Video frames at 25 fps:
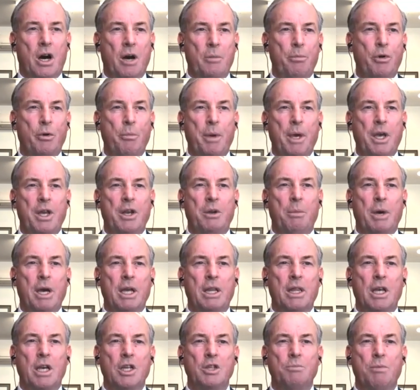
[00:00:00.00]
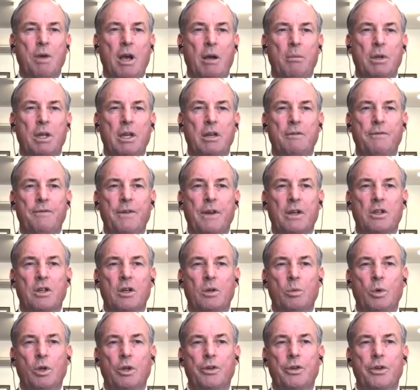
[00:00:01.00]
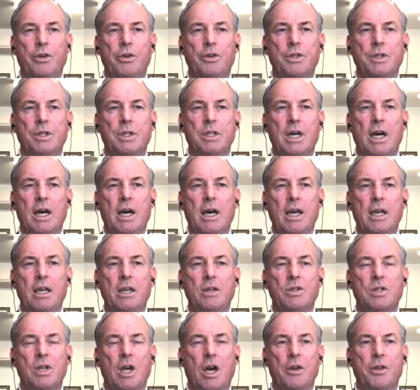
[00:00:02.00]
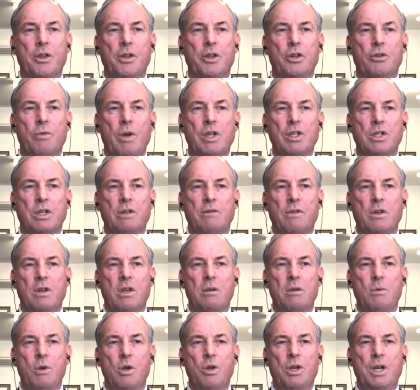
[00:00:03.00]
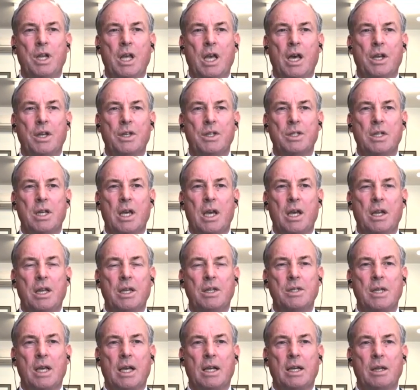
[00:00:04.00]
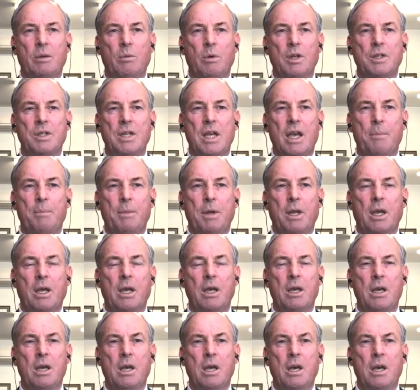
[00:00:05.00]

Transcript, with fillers: I'm prepared to make those public, in fact I will do today, so that the rest of the community understand exactly what's happening.